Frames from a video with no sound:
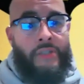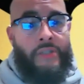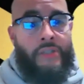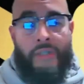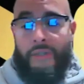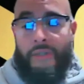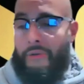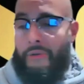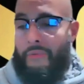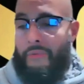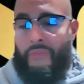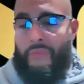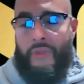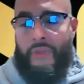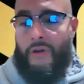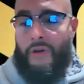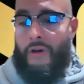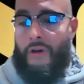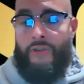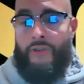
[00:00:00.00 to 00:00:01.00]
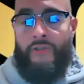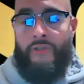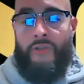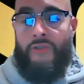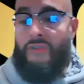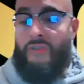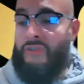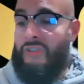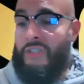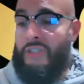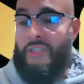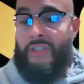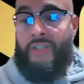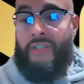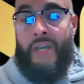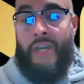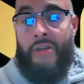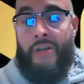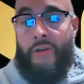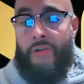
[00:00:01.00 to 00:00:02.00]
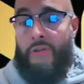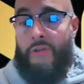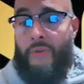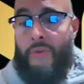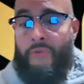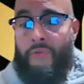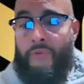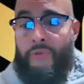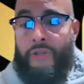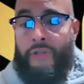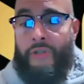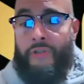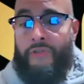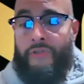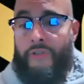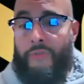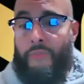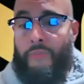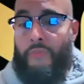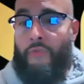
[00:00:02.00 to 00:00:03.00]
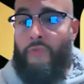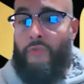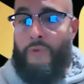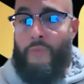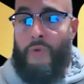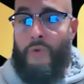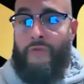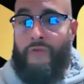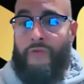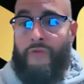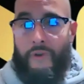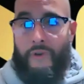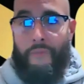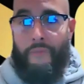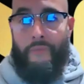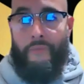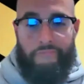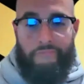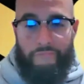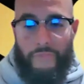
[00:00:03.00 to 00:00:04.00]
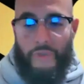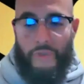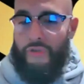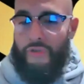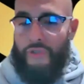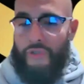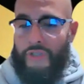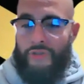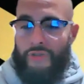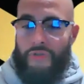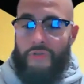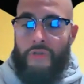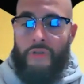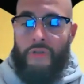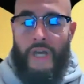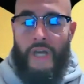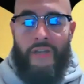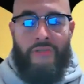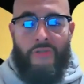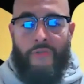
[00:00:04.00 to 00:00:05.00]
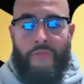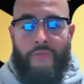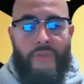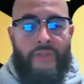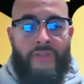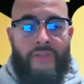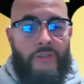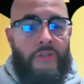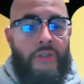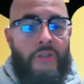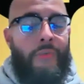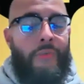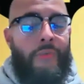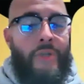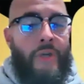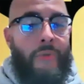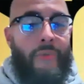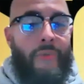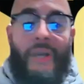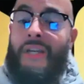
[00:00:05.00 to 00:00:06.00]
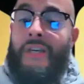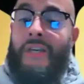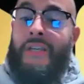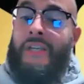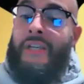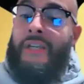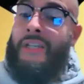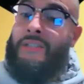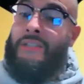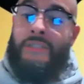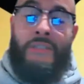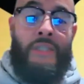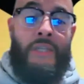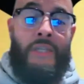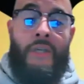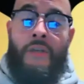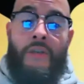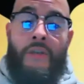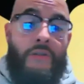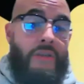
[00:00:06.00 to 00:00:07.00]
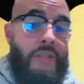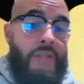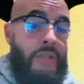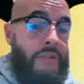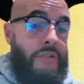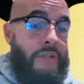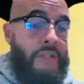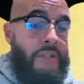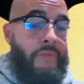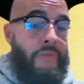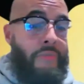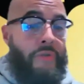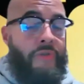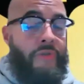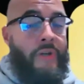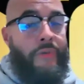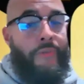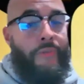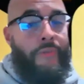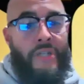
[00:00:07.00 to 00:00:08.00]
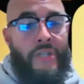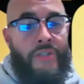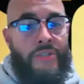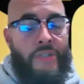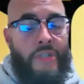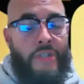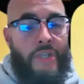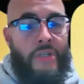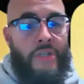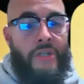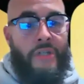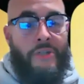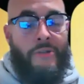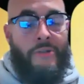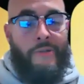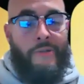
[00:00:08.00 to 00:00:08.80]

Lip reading: There are students to this day, although I'm 3 years removed from the traditional classroom, they still hit me up. Hey, Cadenas, you think you can give me a recommendation letter?